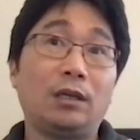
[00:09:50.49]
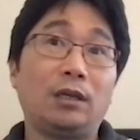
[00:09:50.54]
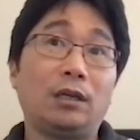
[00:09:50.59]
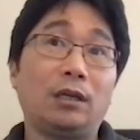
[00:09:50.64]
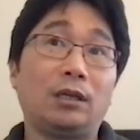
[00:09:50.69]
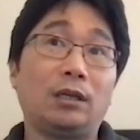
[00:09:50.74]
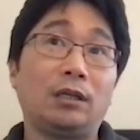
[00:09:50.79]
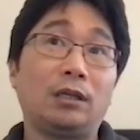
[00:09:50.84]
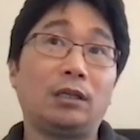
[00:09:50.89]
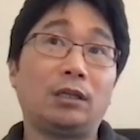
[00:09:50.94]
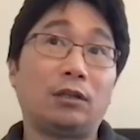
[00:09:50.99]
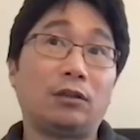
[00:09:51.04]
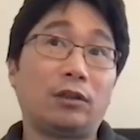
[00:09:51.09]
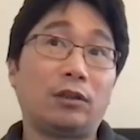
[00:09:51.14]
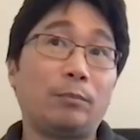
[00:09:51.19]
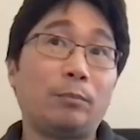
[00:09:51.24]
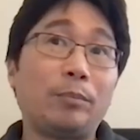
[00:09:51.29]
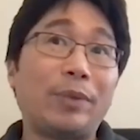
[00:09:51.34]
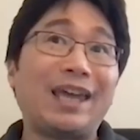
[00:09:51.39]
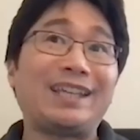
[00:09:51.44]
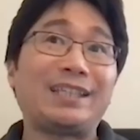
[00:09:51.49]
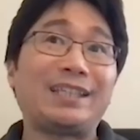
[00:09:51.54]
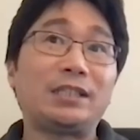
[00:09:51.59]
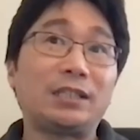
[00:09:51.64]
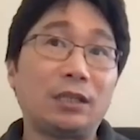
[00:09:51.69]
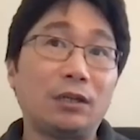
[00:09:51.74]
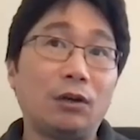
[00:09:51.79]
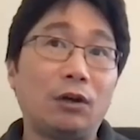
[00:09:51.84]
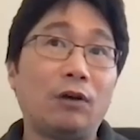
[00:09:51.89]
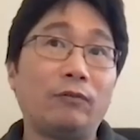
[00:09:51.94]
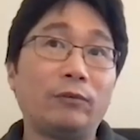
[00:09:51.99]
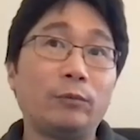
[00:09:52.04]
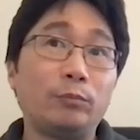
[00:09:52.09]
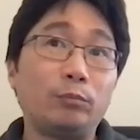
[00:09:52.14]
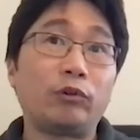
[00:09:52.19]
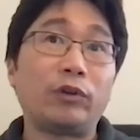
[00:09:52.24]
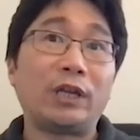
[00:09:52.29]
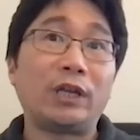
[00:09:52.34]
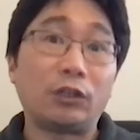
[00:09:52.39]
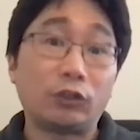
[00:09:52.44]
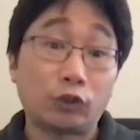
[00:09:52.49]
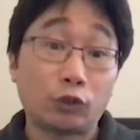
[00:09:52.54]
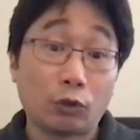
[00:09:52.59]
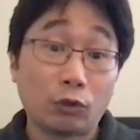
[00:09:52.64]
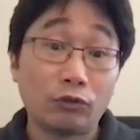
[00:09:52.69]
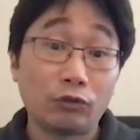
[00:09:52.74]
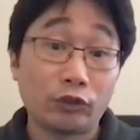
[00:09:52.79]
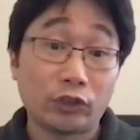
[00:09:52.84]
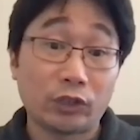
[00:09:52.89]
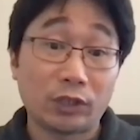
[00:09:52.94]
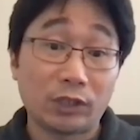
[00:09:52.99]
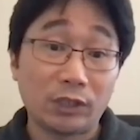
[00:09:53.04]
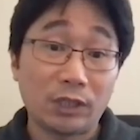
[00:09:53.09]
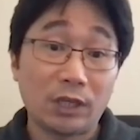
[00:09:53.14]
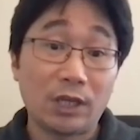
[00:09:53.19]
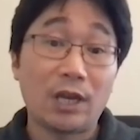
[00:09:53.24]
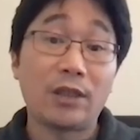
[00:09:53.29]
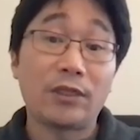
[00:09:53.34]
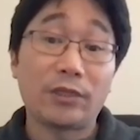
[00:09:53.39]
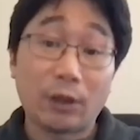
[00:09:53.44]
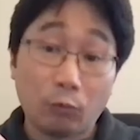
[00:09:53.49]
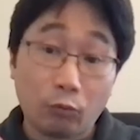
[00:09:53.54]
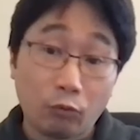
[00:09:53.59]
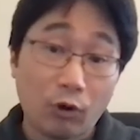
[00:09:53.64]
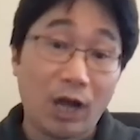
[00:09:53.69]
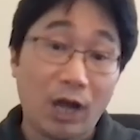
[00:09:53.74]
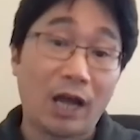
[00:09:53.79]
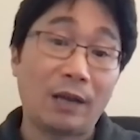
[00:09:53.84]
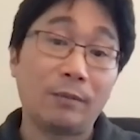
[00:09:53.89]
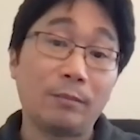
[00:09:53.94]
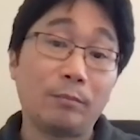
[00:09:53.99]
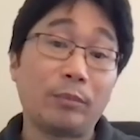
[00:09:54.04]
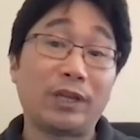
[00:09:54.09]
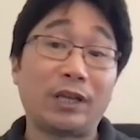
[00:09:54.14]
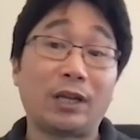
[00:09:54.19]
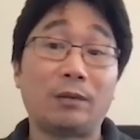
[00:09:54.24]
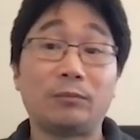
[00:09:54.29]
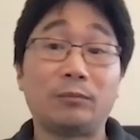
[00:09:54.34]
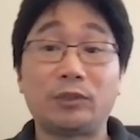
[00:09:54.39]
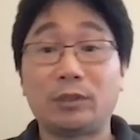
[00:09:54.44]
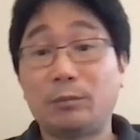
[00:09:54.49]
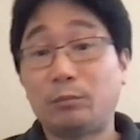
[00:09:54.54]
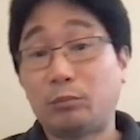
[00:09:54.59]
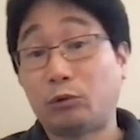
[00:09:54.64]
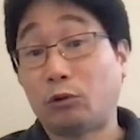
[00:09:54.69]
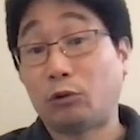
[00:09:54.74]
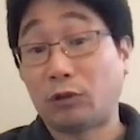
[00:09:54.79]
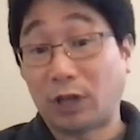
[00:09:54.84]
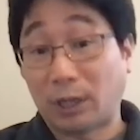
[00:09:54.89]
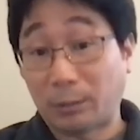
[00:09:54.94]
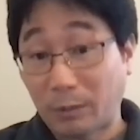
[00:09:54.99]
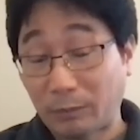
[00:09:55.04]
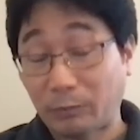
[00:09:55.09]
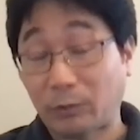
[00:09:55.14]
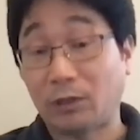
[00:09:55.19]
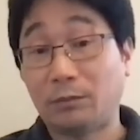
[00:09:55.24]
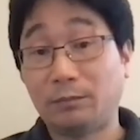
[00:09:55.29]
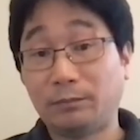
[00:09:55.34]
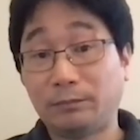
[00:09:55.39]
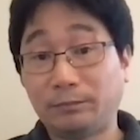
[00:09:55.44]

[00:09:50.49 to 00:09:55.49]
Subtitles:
the best of breed solutions, the RAN becomes programmable.